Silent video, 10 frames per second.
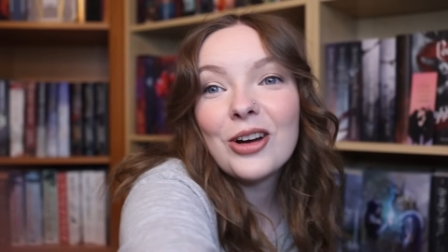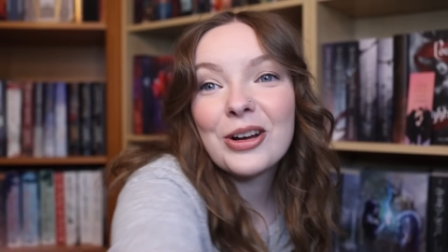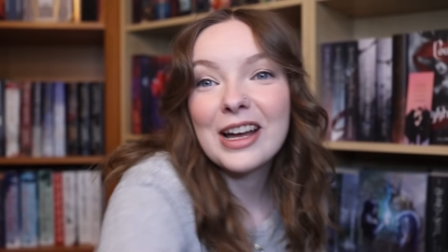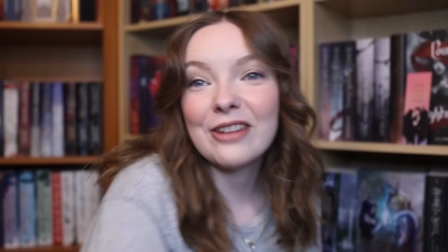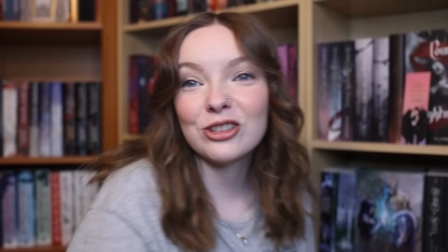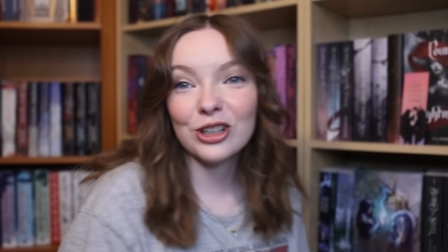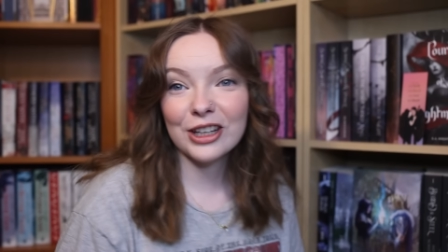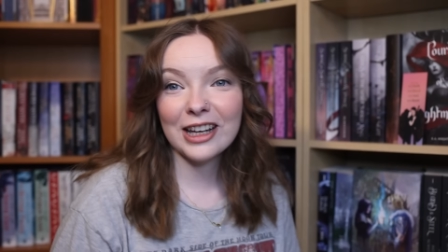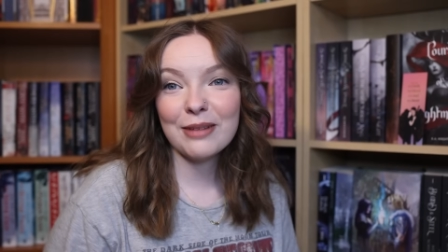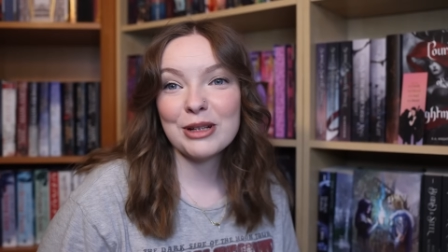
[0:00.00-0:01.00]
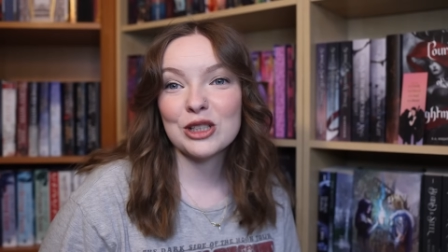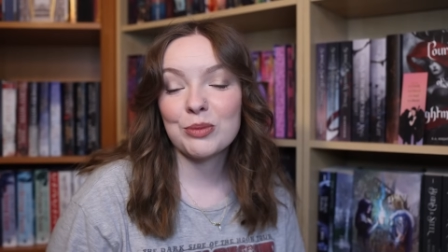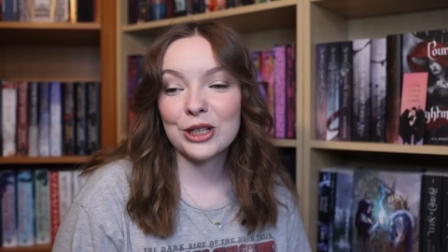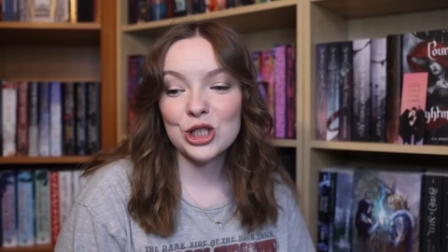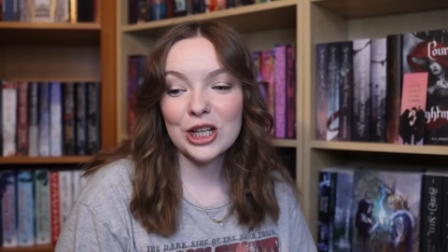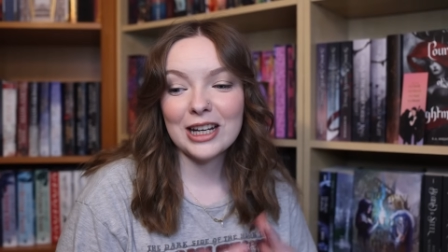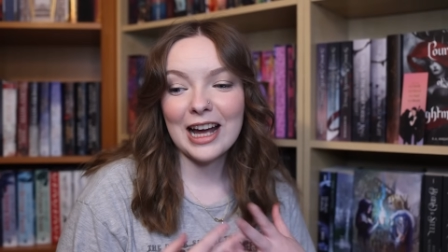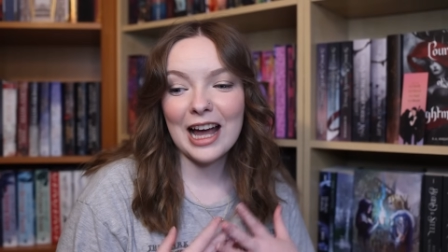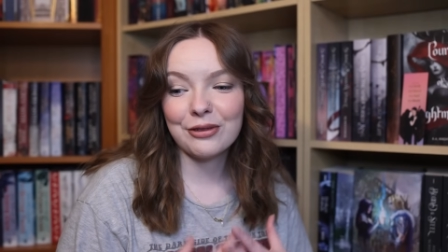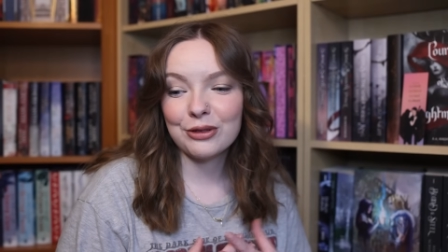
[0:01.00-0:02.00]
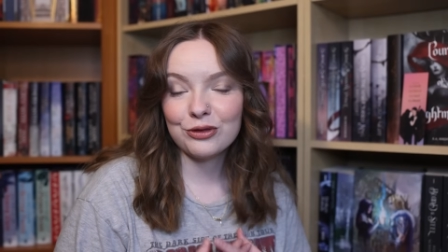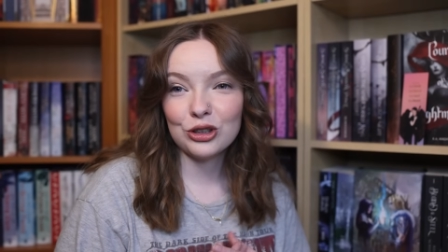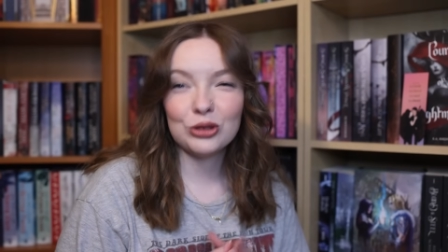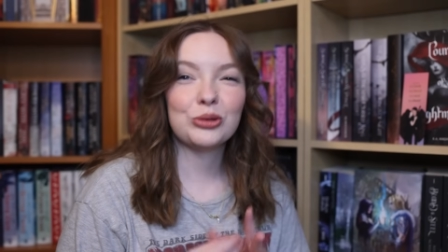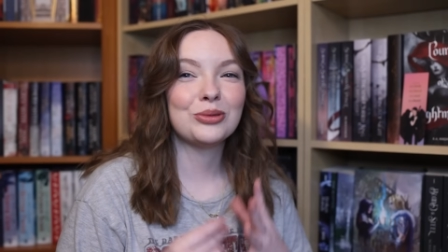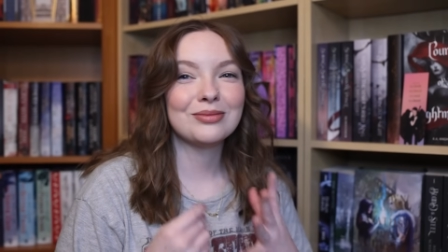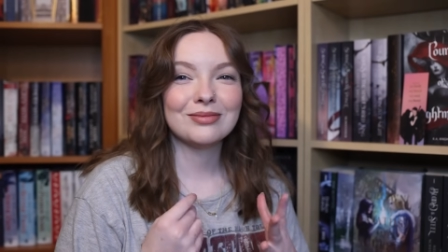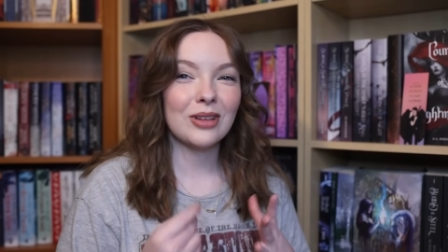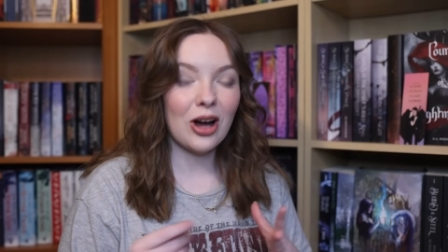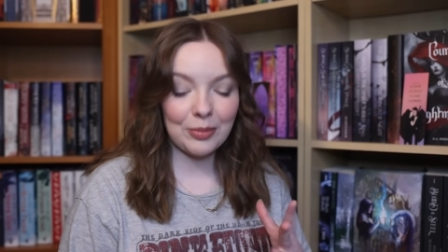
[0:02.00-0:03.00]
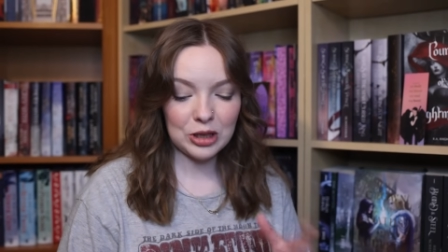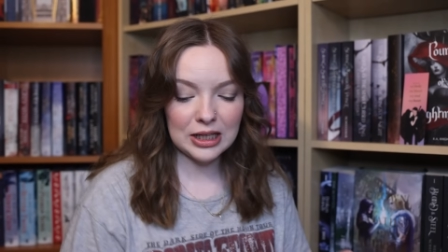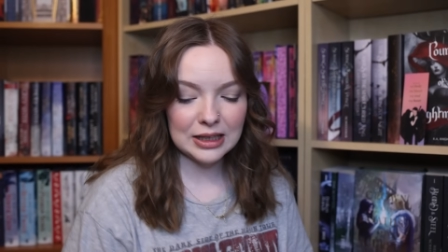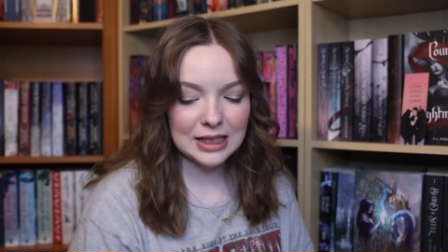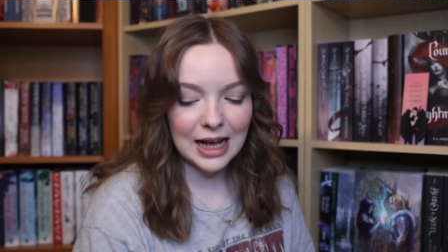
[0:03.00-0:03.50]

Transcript: Okay, after looking at my spreadsheet, I have a few options.